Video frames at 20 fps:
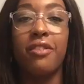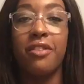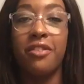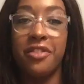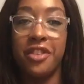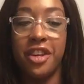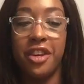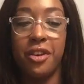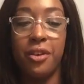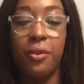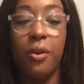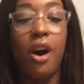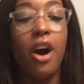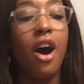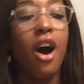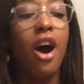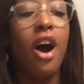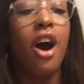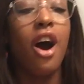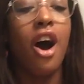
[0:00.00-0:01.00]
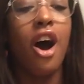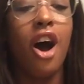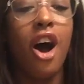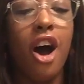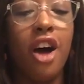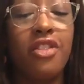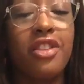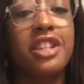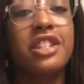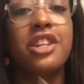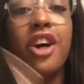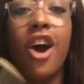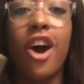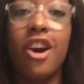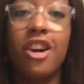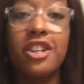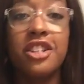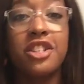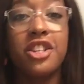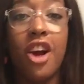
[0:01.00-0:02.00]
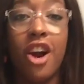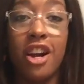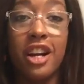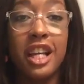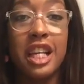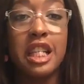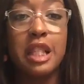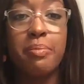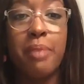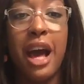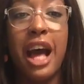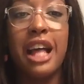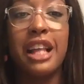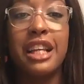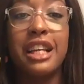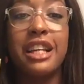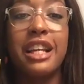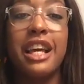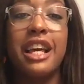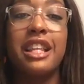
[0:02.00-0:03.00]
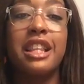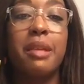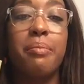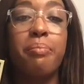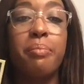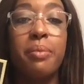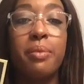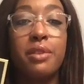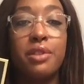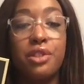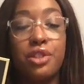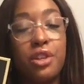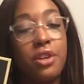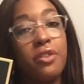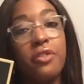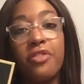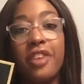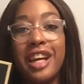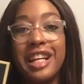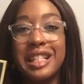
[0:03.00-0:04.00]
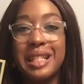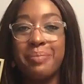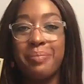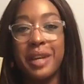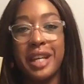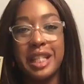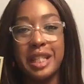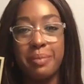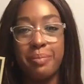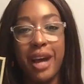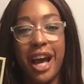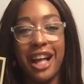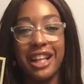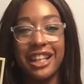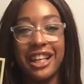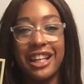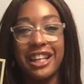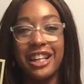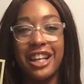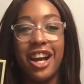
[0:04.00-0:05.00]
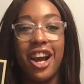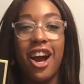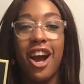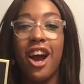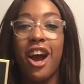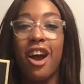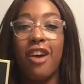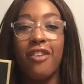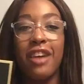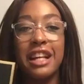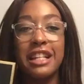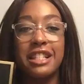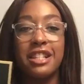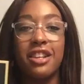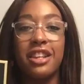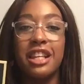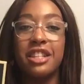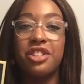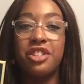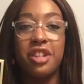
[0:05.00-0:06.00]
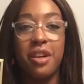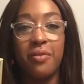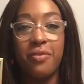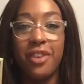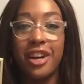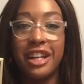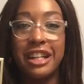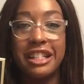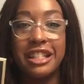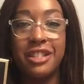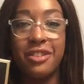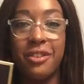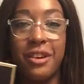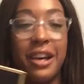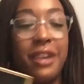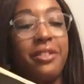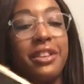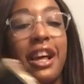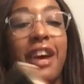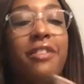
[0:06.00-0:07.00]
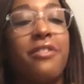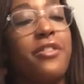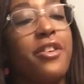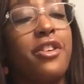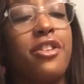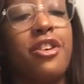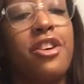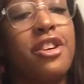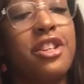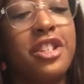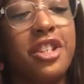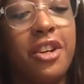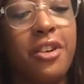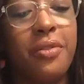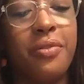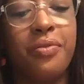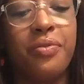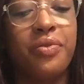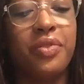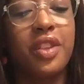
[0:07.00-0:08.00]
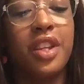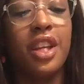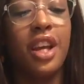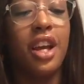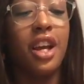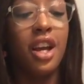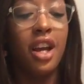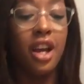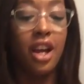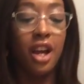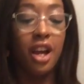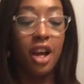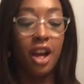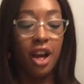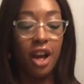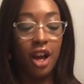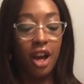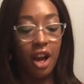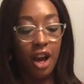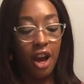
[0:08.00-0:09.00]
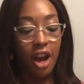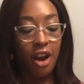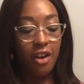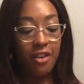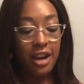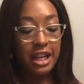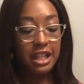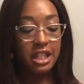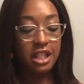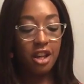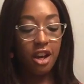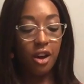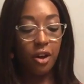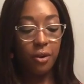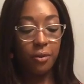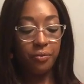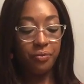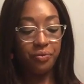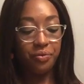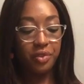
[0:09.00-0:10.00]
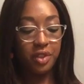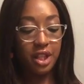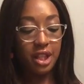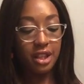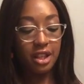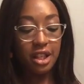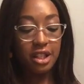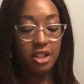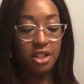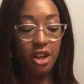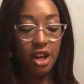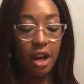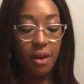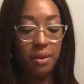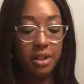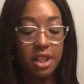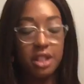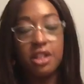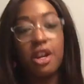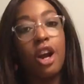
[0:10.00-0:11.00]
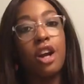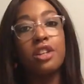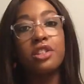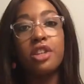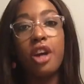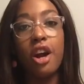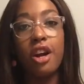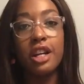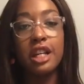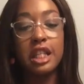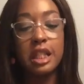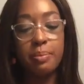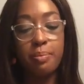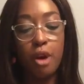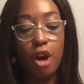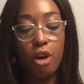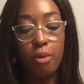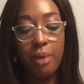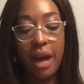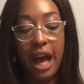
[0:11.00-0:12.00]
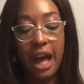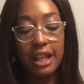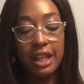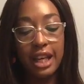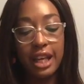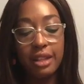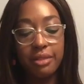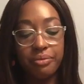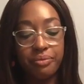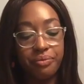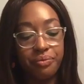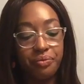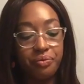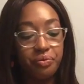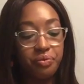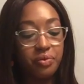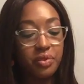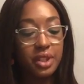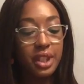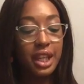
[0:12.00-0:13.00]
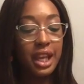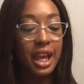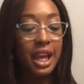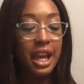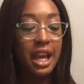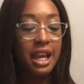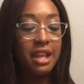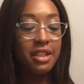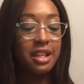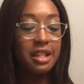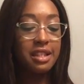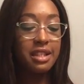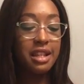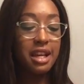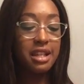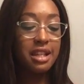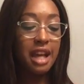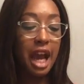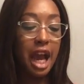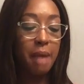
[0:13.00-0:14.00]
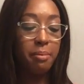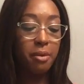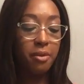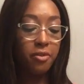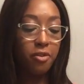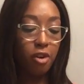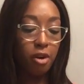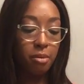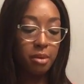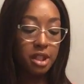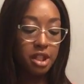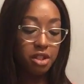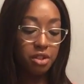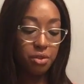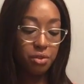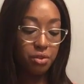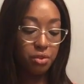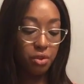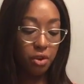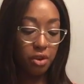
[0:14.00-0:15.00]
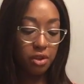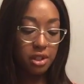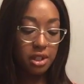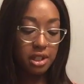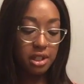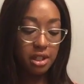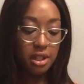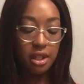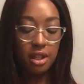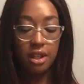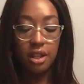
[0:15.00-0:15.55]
a review on the Tarte Tartiest palette and the Too Faced Peach palette. Alright, so let's jump right into it without further ado. Alright, so let's start out with the Tarte Tartiest Pro palette. And this says High Performance Neutrals,